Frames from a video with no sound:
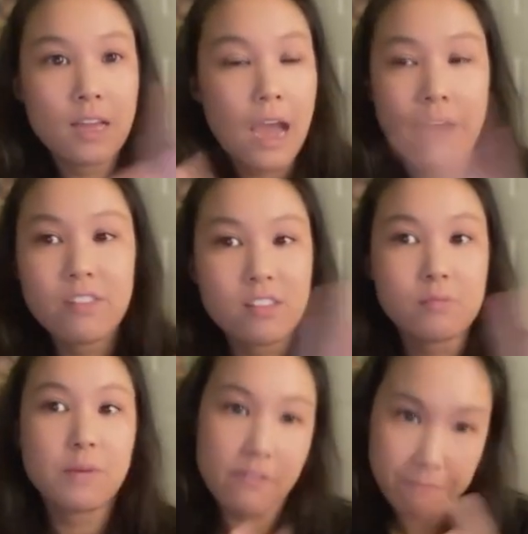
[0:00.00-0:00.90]
have this
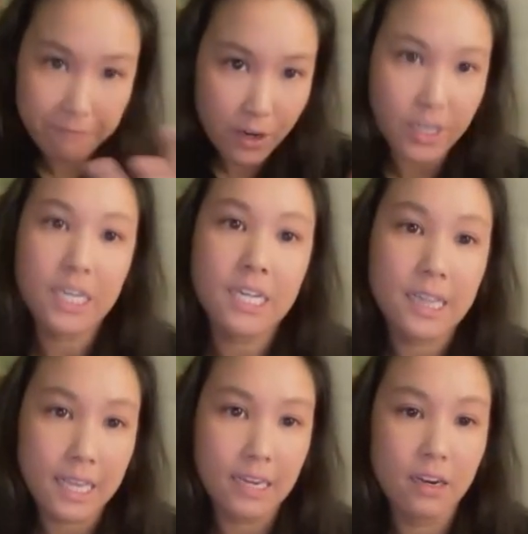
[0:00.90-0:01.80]
be very
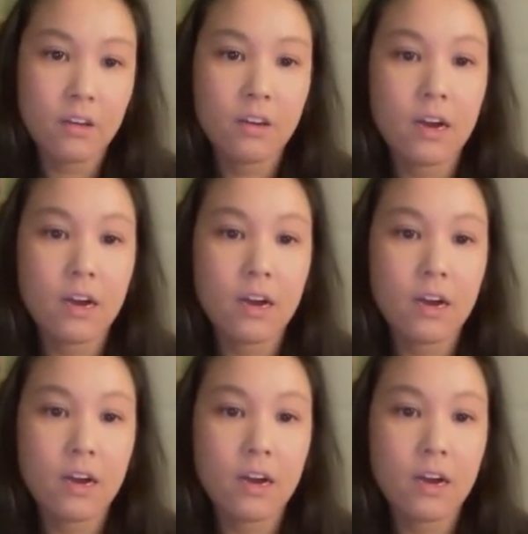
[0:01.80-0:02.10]
clean.